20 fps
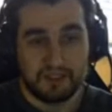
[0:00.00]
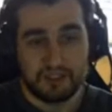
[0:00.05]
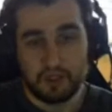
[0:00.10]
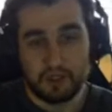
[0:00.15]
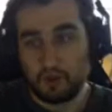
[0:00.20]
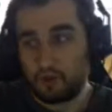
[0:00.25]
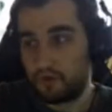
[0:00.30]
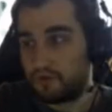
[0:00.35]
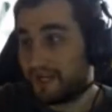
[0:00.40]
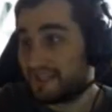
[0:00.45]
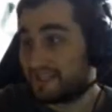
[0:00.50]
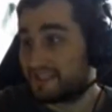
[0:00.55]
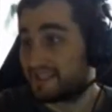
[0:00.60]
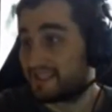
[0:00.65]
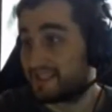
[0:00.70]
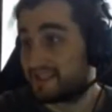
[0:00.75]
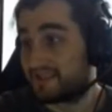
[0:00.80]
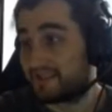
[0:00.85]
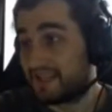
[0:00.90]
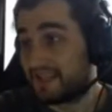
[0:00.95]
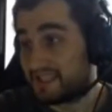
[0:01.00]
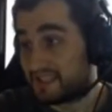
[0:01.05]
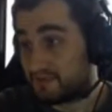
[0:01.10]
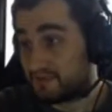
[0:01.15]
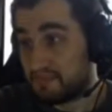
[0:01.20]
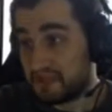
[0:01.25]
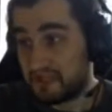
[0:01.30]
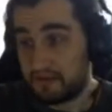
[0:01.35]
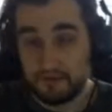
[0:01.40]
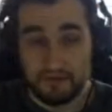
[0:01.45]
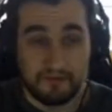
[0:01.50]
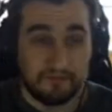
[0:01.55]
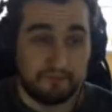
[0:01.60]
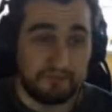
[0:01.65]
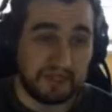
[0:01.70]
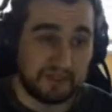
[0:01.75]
So that's me,